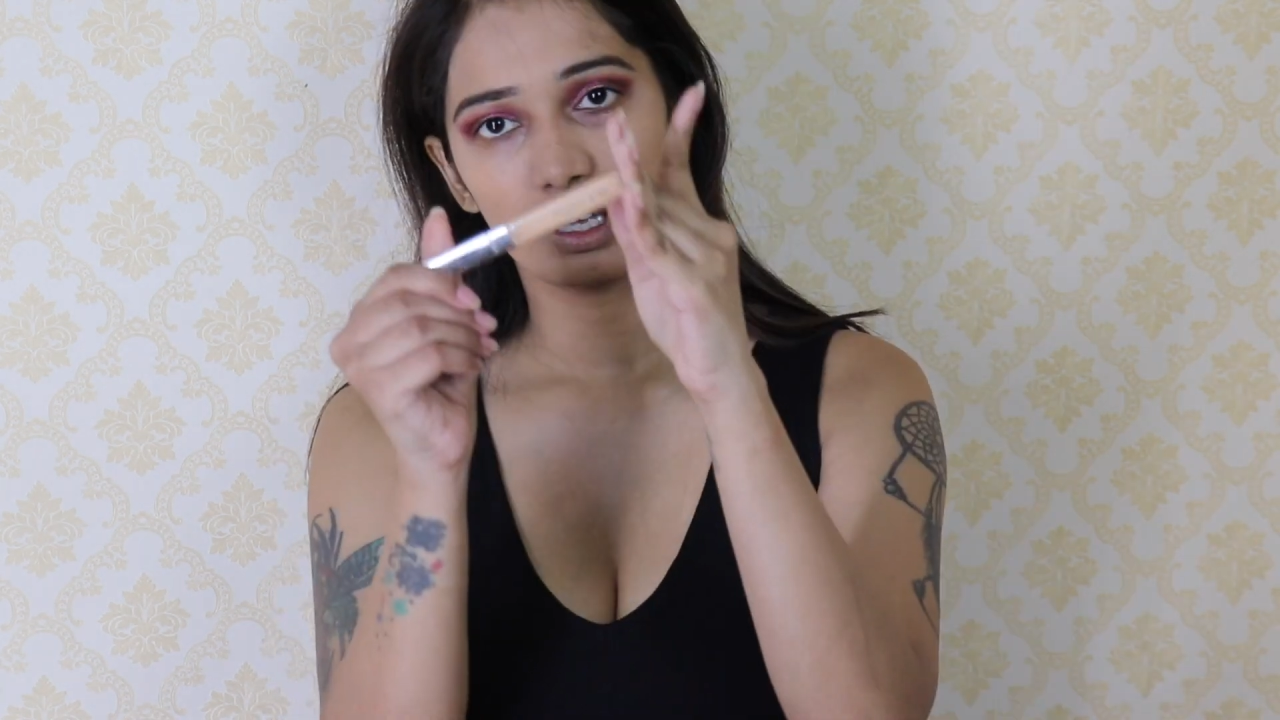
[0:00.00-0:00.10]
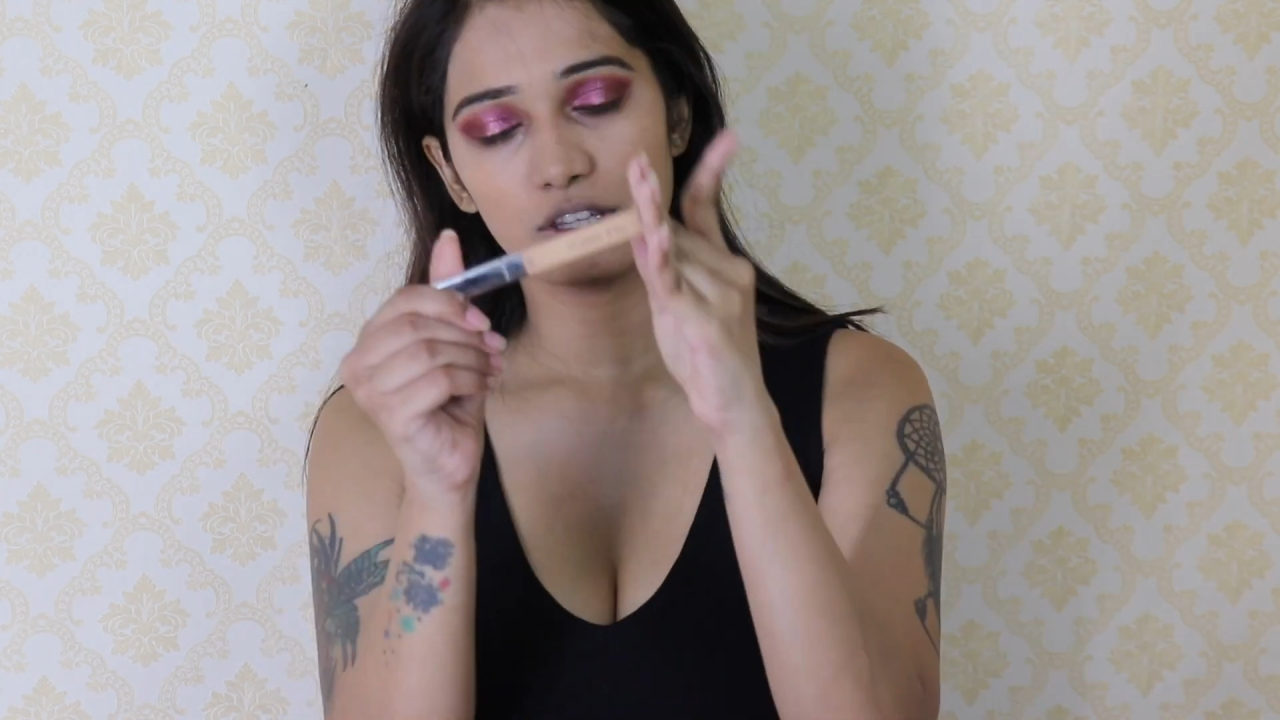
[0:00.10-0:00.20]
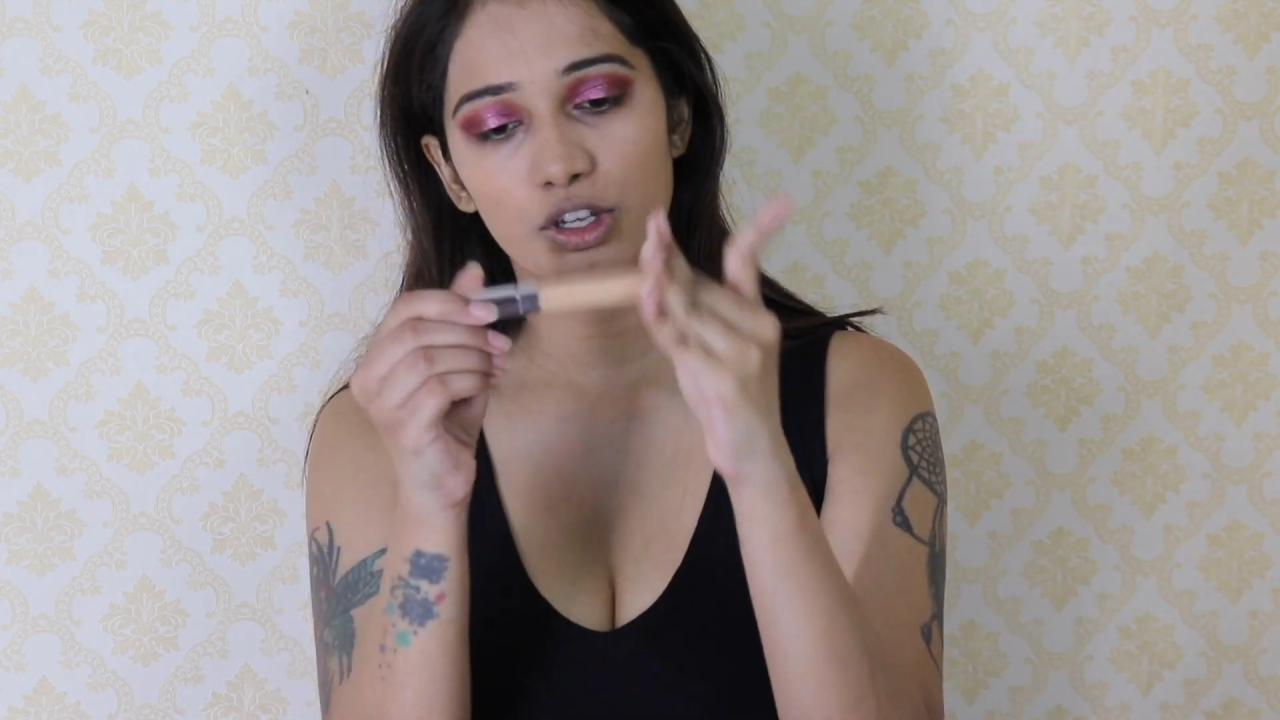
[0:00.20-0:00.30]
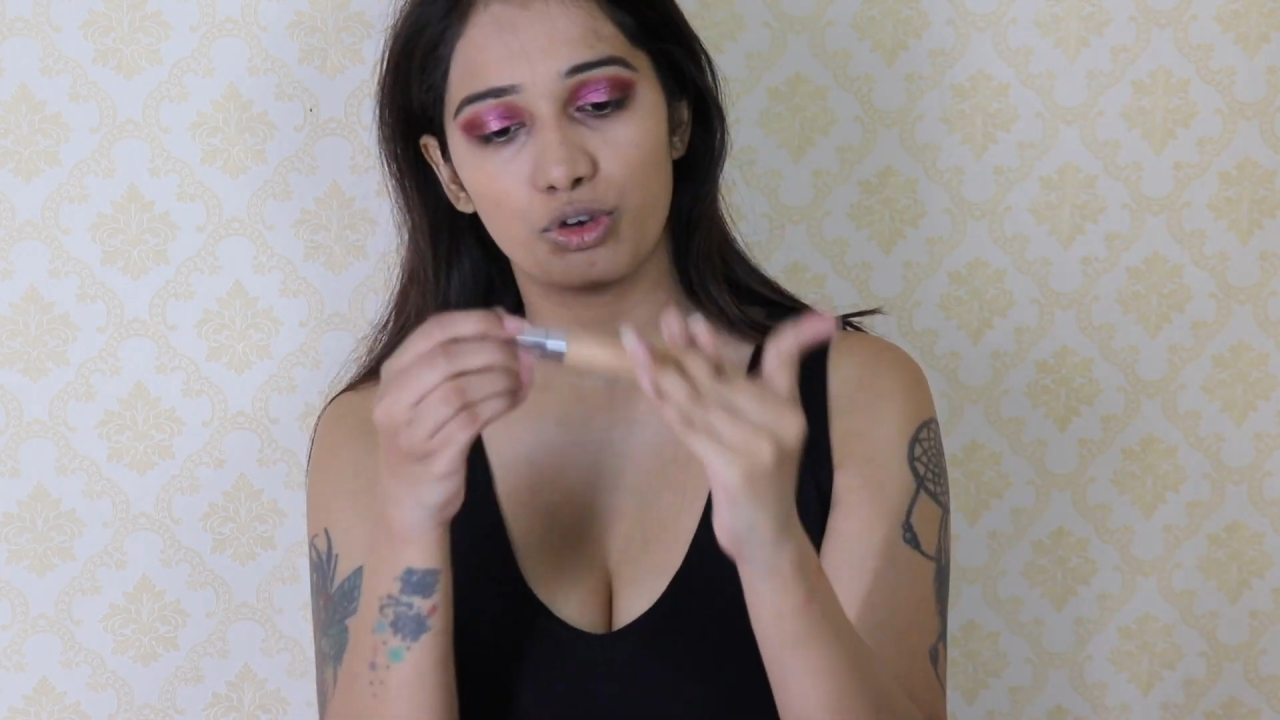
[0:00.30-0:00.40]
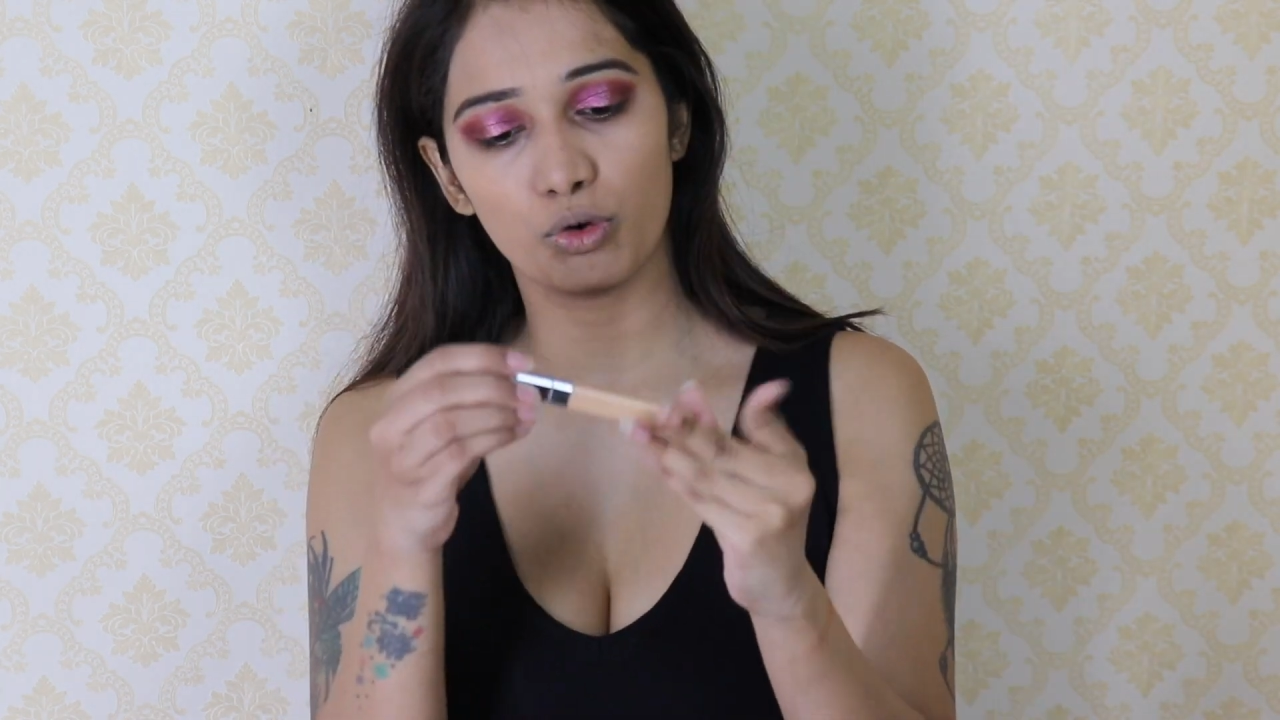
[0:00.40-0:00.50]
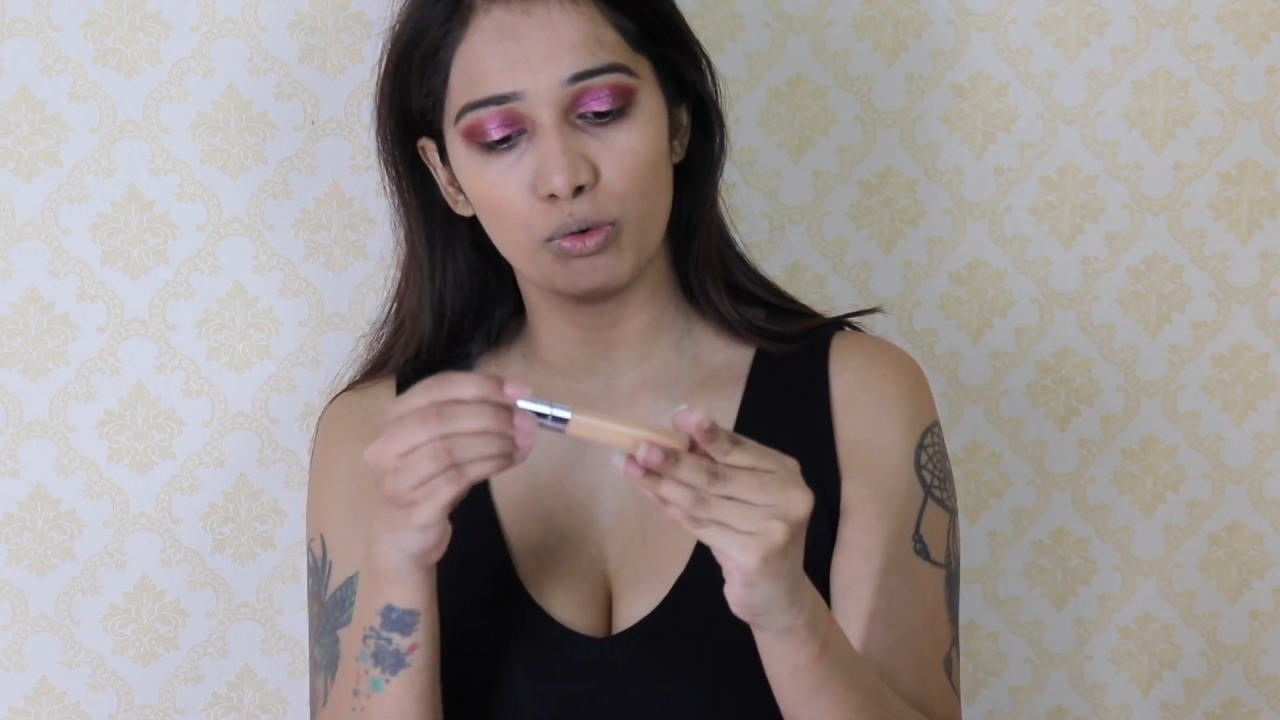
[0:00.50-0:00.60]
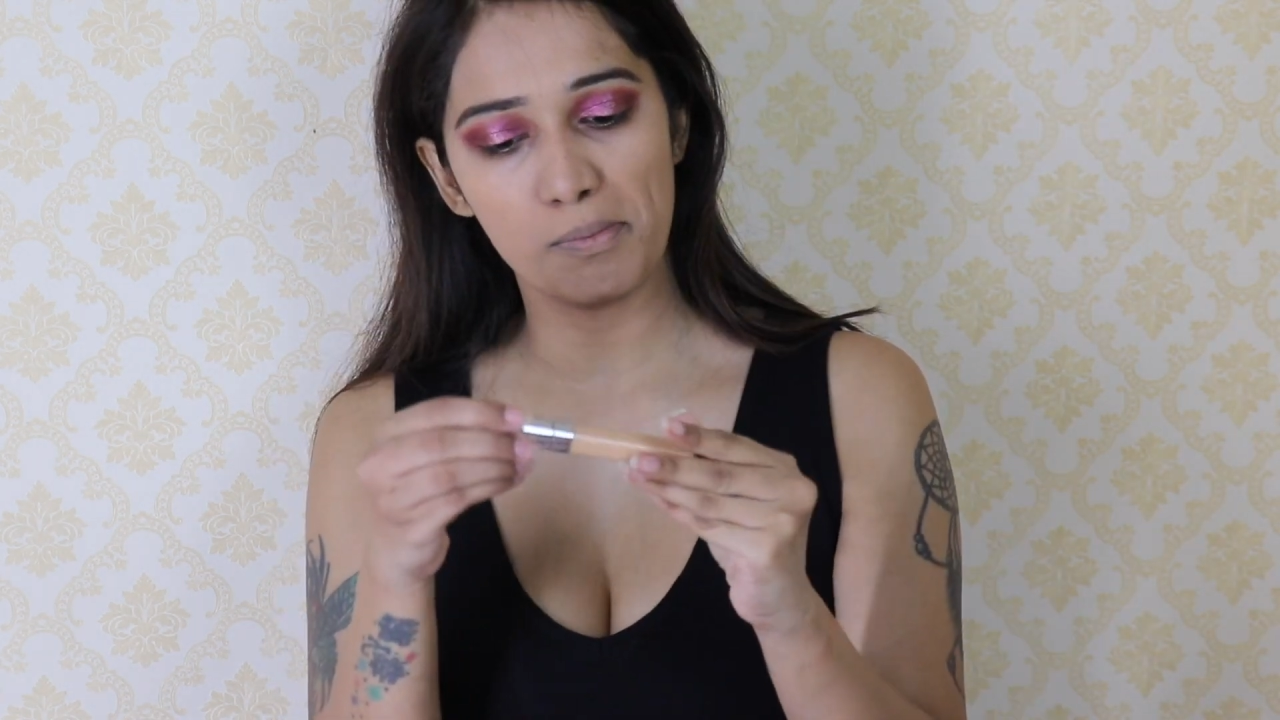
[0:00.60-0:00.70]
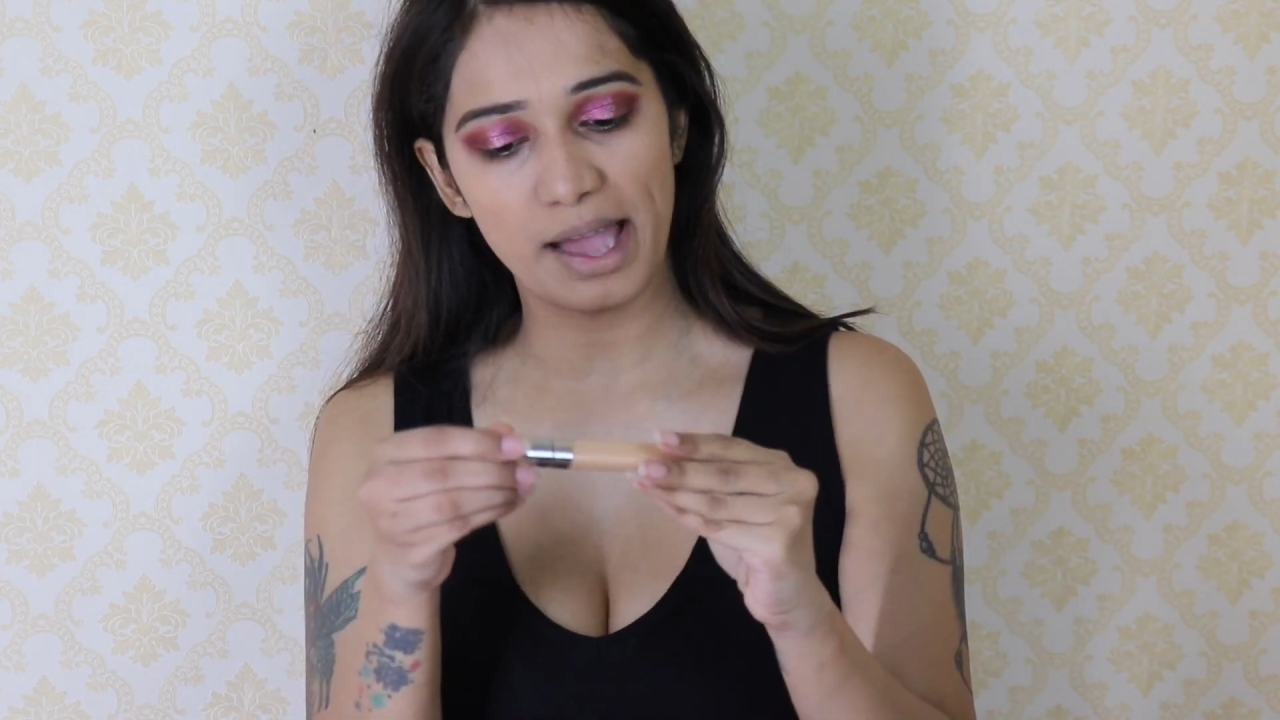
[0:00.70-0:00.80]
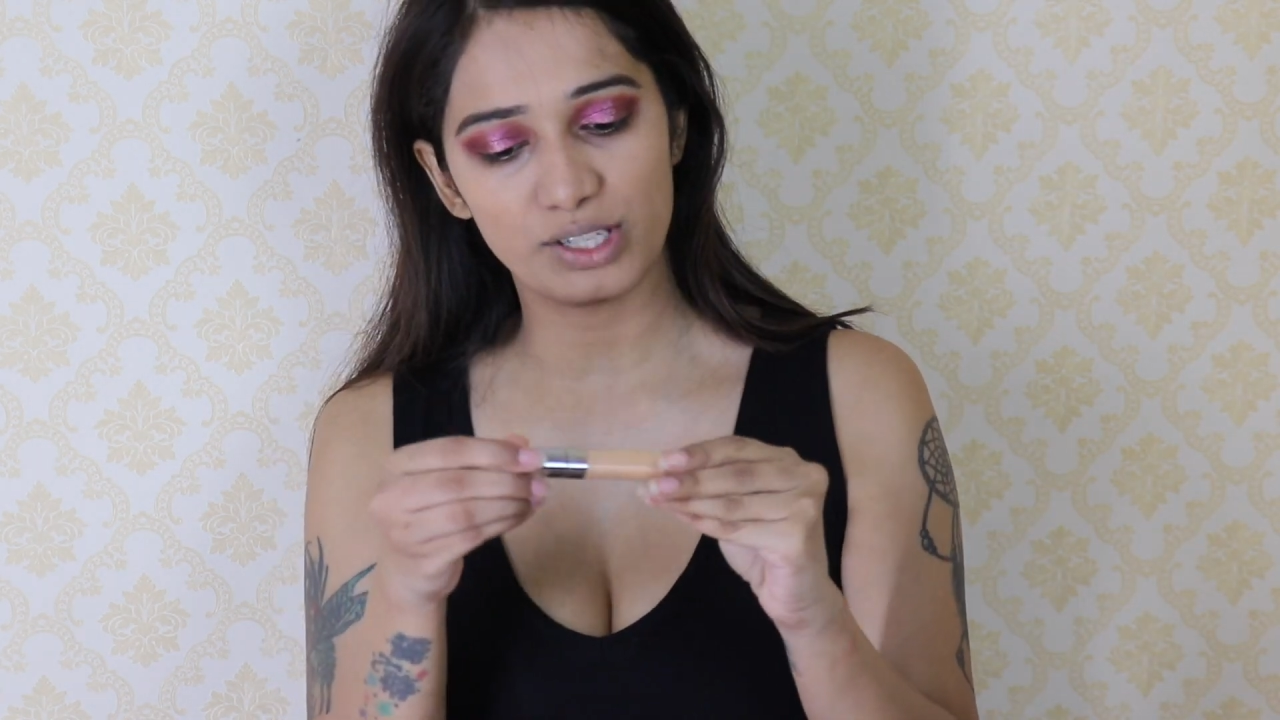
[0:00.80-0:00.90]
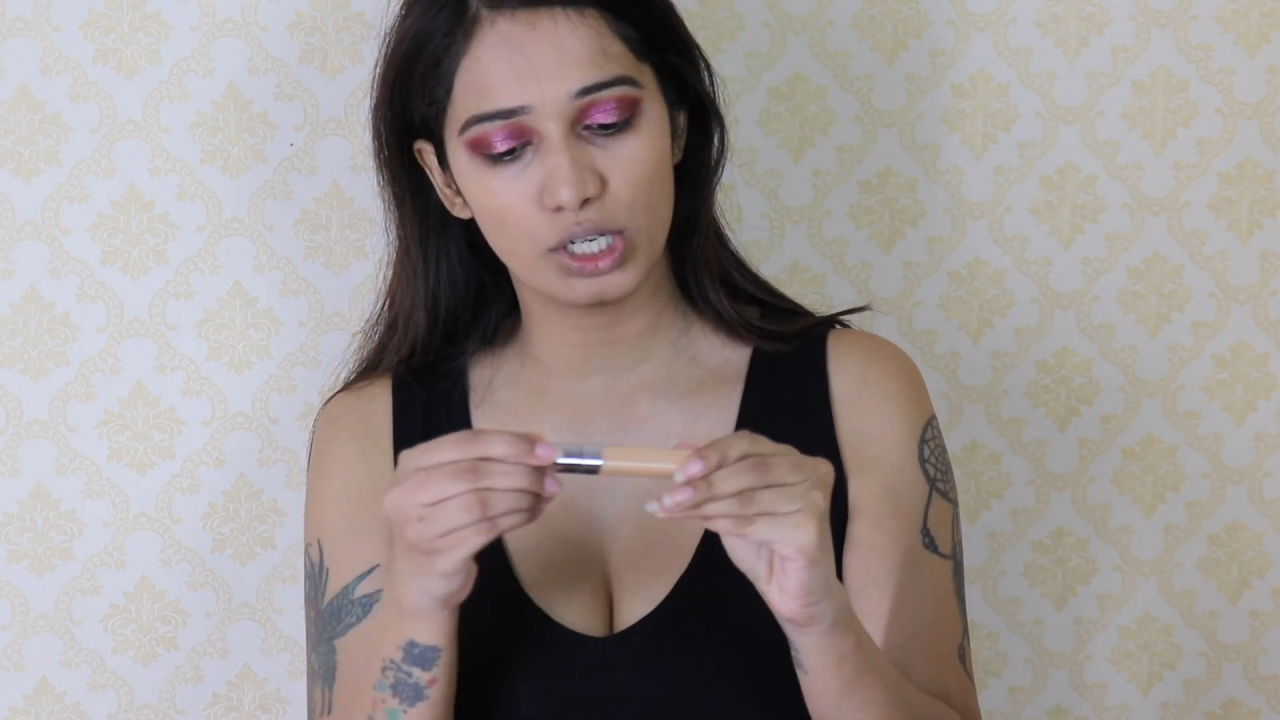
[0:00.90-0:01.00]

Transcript: the True Match